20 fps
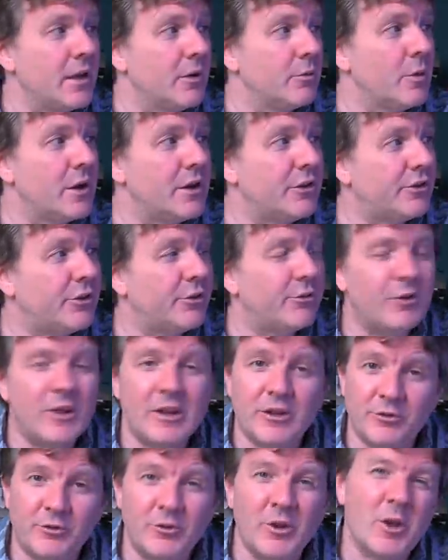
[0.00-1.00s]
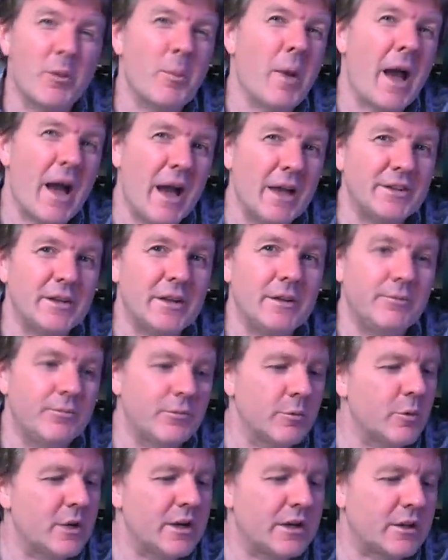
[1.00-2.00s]
whereas the first film had it,
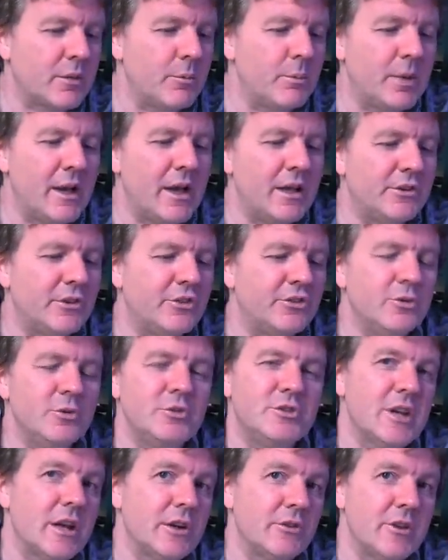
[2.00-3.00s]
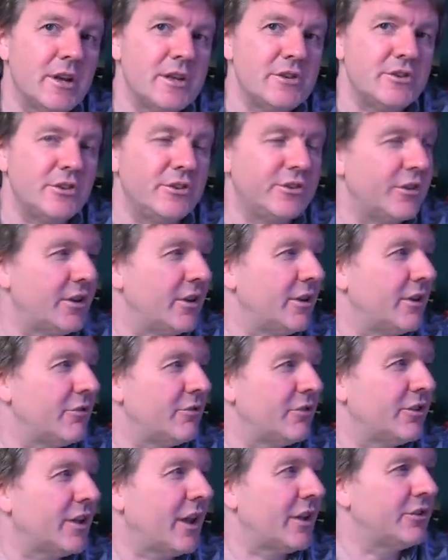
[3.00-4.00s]
where it compared the two generations and the
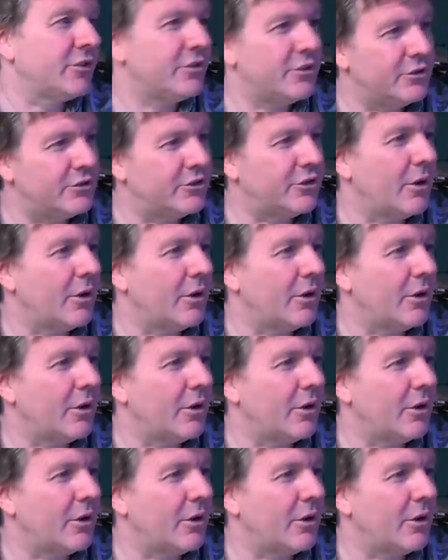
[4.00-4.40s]
different attitudes.